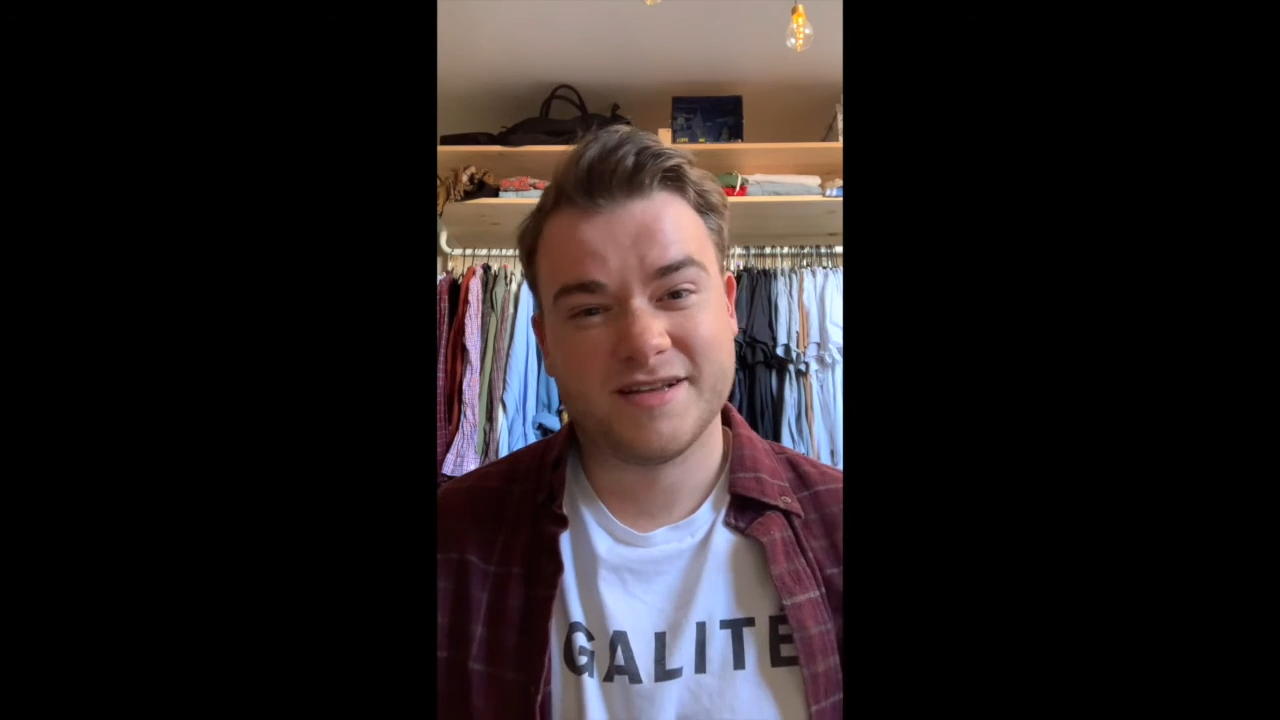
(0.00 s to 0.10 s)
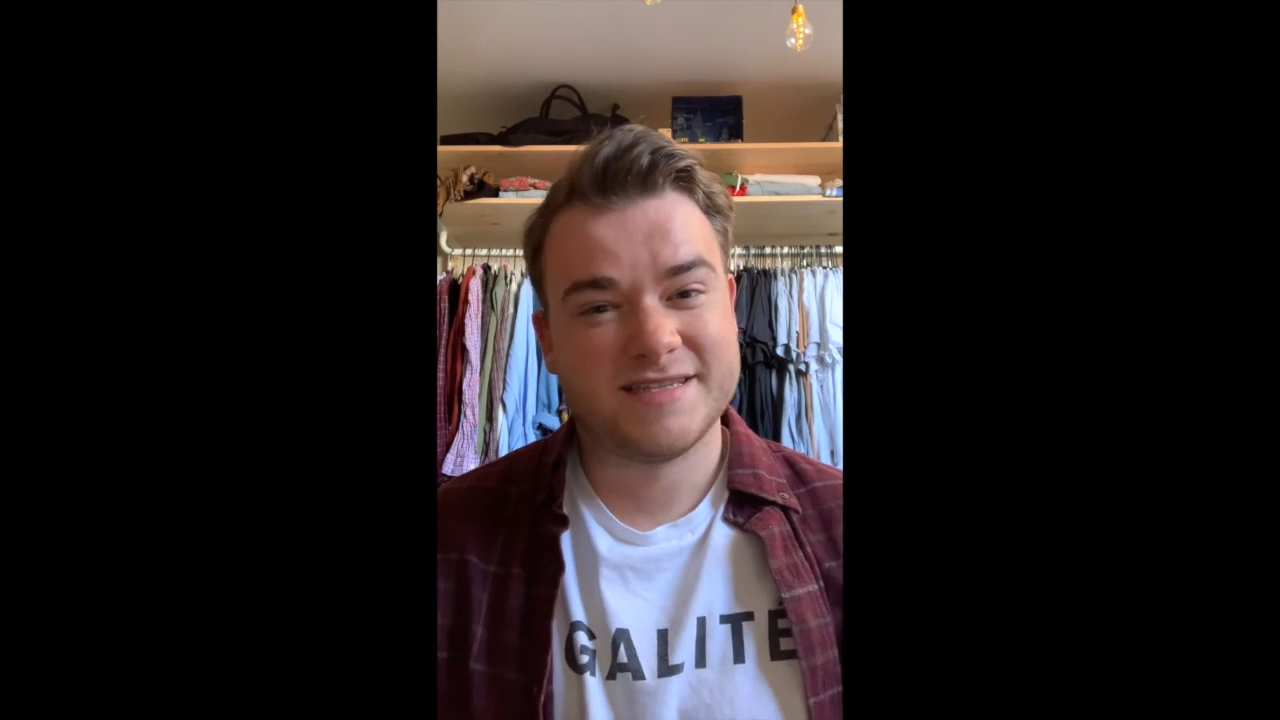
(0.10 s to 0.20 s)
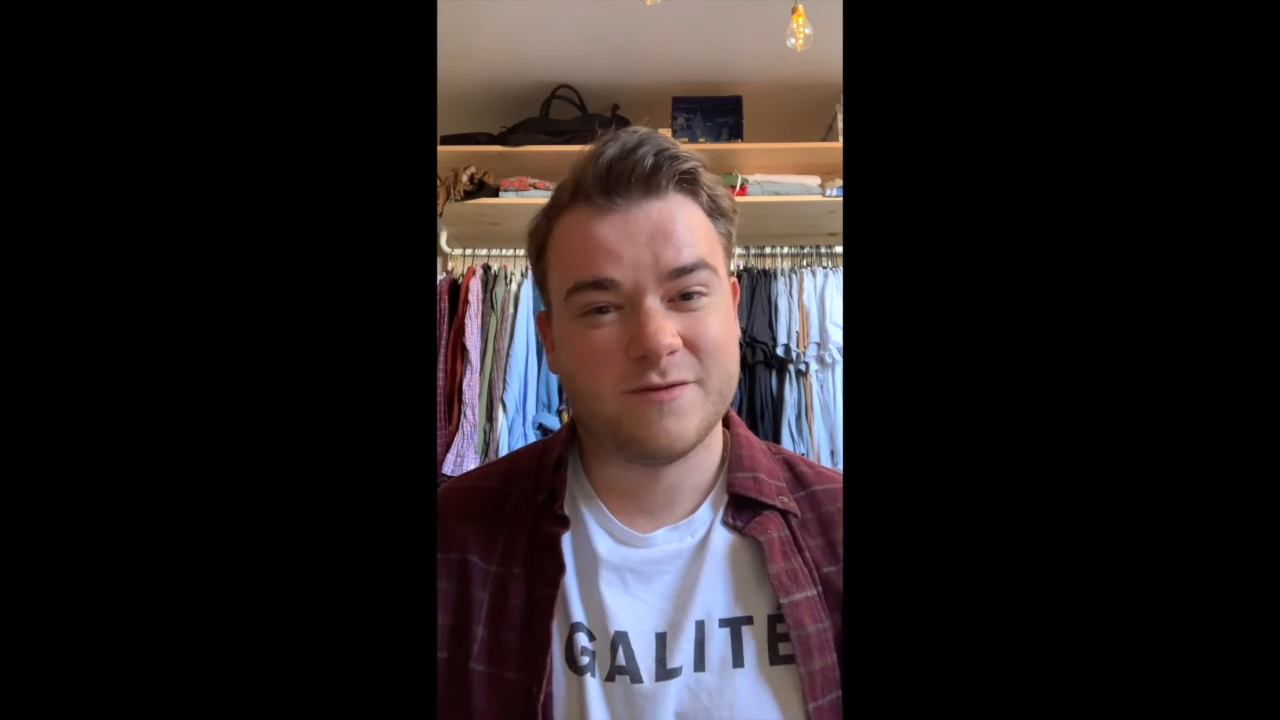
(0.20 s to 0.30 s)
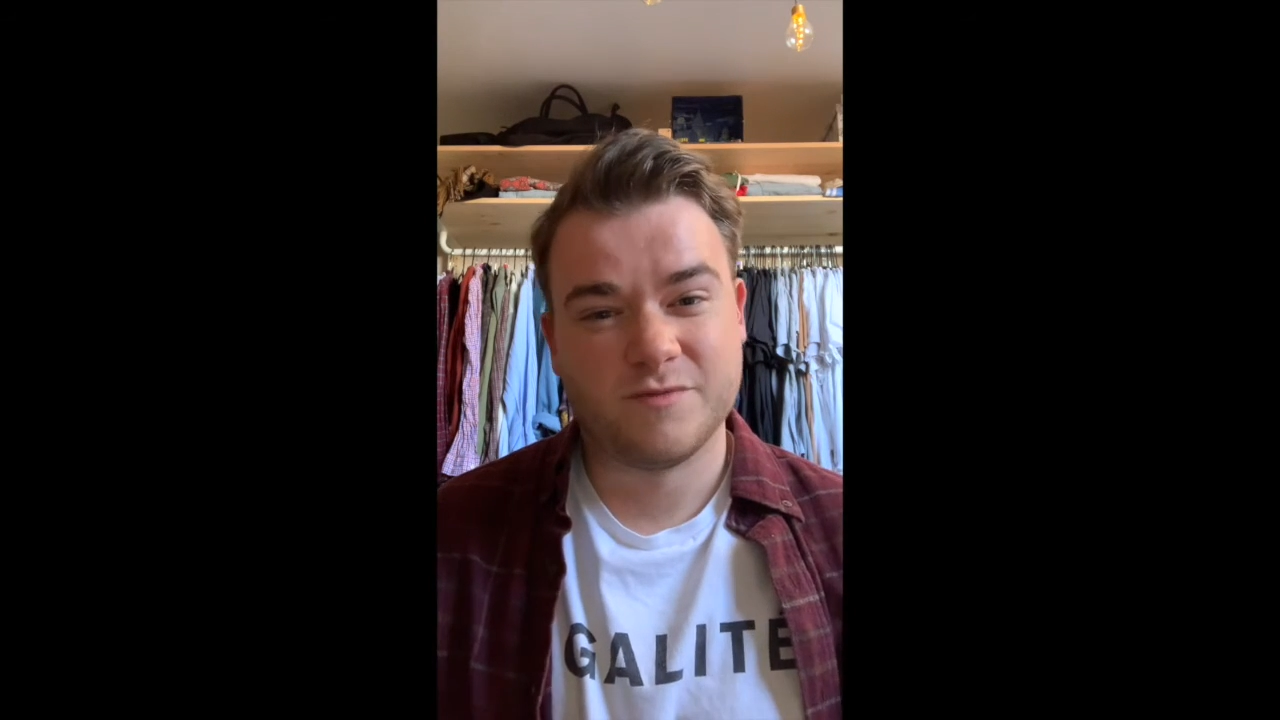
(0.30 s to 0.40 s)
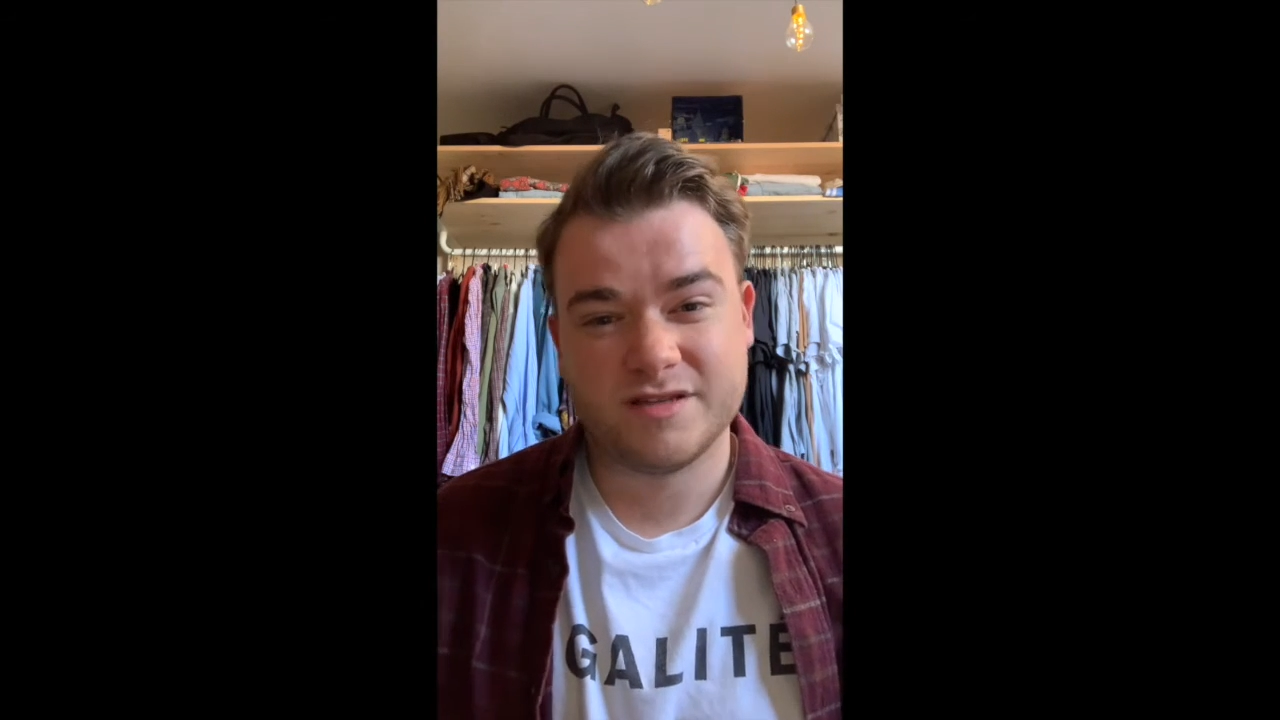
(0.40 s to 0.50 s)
contend with